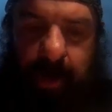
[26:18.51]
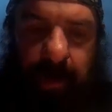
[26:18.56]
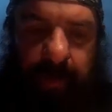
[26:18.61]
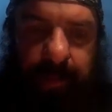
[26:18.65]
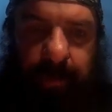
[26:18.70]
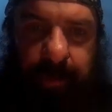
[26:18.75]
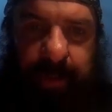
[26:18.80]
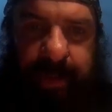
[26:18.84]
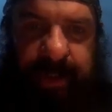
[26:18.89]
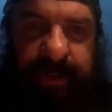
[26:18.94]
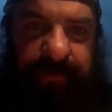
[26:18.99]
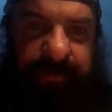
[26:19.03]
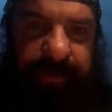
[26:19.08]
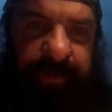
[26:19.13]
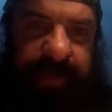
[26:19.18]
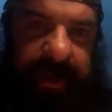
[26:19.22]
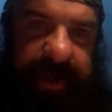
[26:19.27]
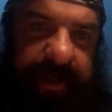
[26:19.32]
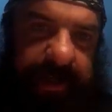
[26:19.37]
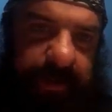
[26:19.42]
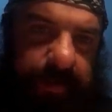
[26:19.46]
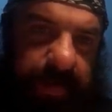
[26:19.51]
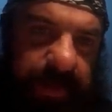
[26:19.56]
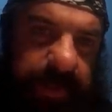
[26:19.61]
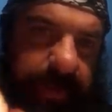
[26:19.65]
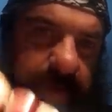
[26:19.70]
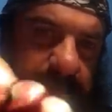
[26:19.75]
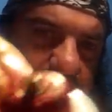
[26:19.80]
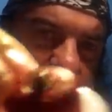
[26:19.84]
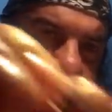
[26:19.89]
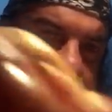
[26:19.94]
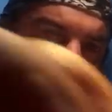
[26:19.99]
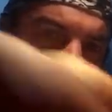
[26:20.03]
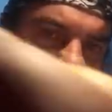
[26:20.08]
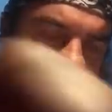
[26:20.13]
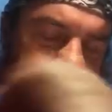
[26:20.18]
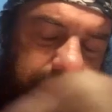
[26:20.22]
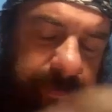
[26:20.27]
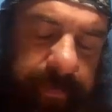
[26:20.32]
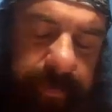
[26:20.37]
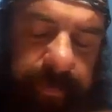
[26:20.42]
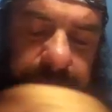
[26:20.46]
The reason for that is when you add
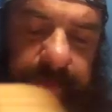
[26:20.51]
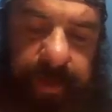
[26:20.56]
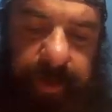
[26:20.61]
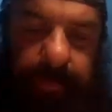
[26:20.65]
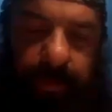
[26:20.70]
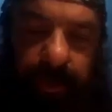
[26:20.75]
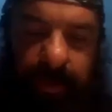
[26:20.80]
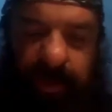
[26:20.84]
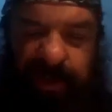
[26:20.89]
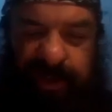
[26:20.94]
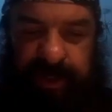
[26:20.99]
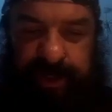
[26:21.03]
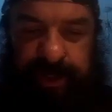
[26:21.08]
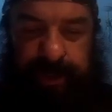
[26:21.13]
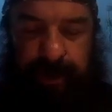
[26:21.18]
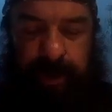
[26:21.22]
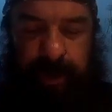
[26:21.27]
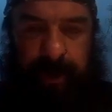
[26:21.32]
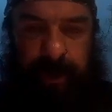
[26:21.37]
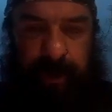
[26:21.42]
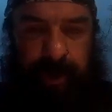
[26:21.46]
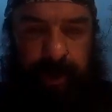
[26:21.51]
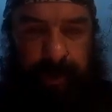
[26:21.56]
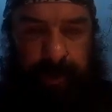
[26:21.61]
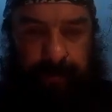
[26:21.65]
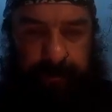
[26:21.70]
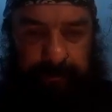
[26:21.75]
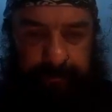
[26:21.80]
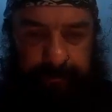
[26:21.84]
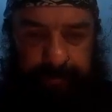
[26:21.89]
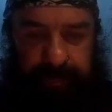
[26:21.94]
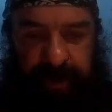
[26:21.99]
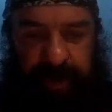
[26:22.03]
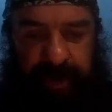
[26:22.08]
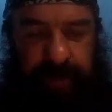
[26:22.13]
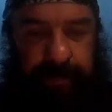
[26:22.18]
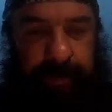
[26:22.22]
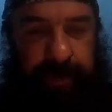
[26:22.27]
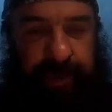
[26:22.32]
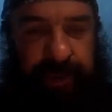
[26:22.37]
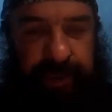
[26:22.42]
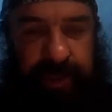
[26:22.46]
the epoxy and you
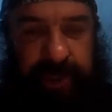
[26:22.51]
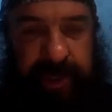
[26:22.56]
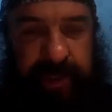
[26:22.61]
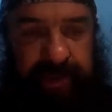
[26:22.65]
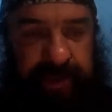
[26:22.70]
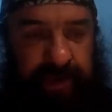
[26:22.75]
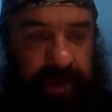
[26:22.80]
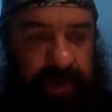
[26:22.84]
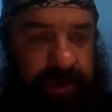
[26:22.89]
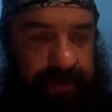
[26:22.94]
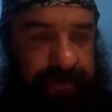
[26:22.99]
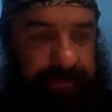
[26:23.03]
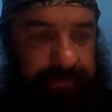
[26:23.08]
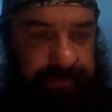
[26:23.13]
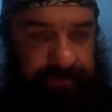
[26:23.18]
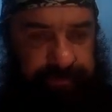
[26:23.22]
push the eyes on,